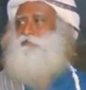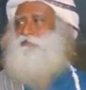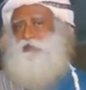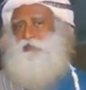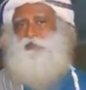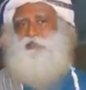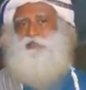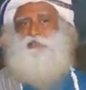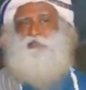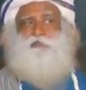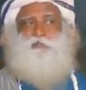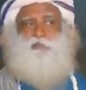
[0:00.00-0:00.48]

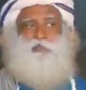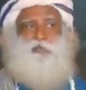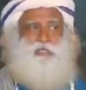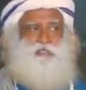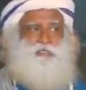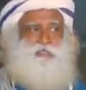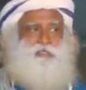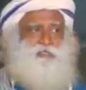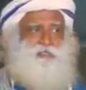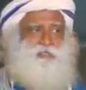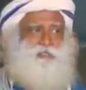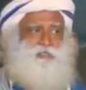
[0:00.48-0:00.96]
It is
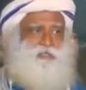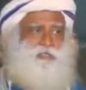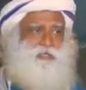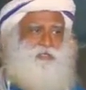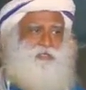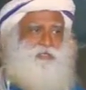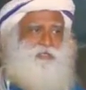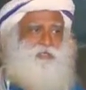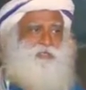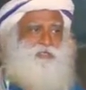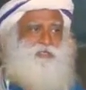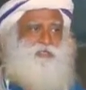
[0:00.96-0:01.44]
best,
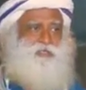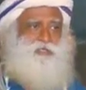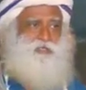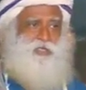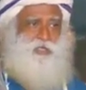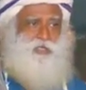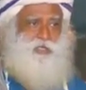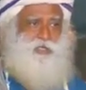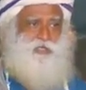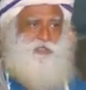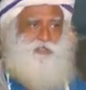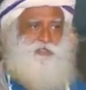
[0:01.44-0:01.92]
it is
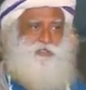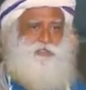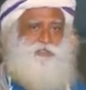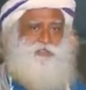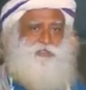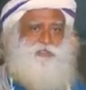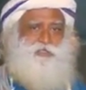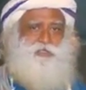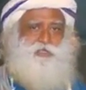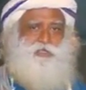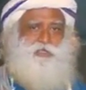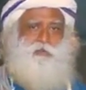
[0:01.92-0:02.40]

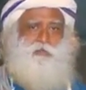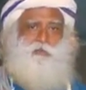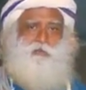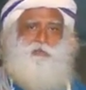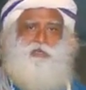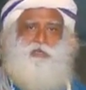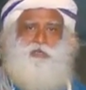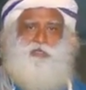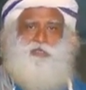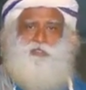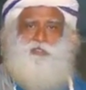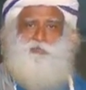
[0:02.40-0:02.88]
arranged
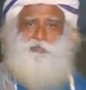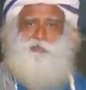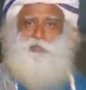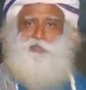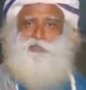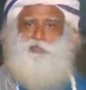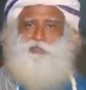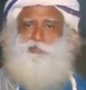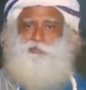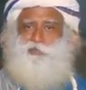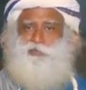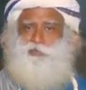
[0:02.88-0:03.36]
by
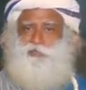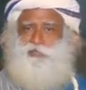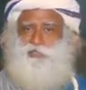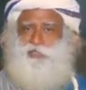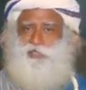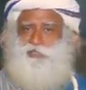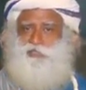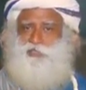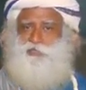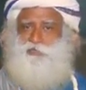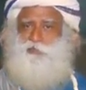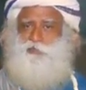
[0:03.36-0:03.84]
responsible,
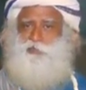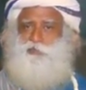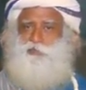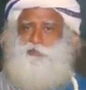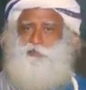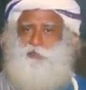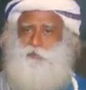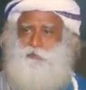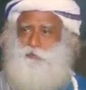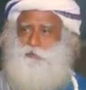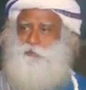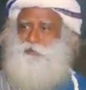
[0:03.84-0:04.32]
sensible
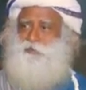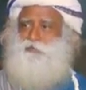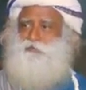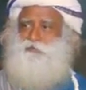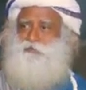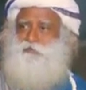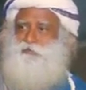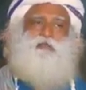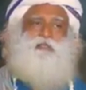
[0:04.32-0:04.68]
people.